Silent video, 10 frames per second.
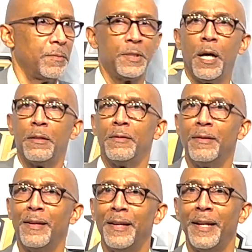done.
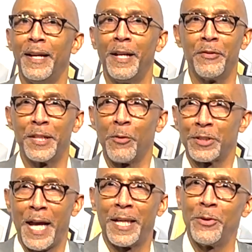And everything
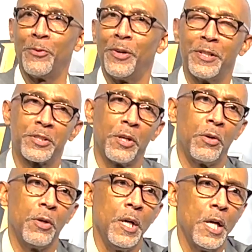was like he wanted.
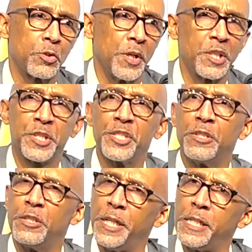So his
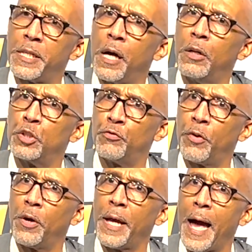attention to detail is
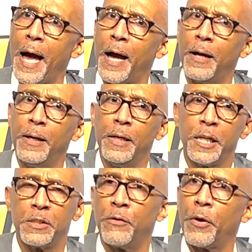very high.
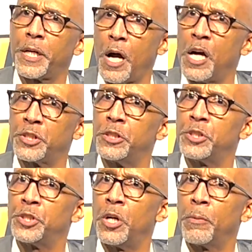He's a very
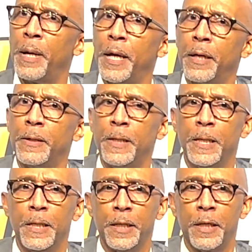conscientious young man.
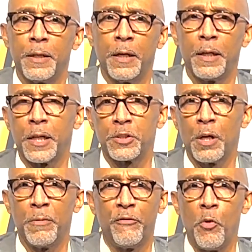And like I said,
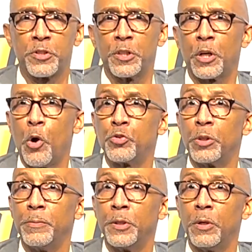I've been fortunate to coach
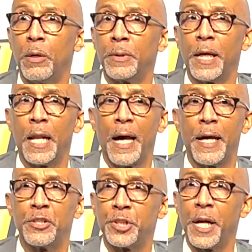him. You know, I'm glad I
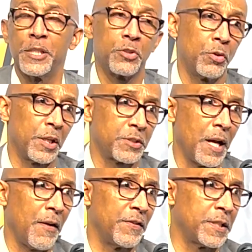had a chance to, and our
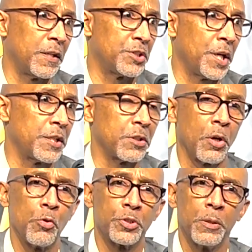staff has had a chance to
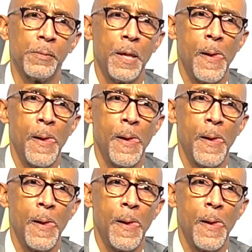coach him.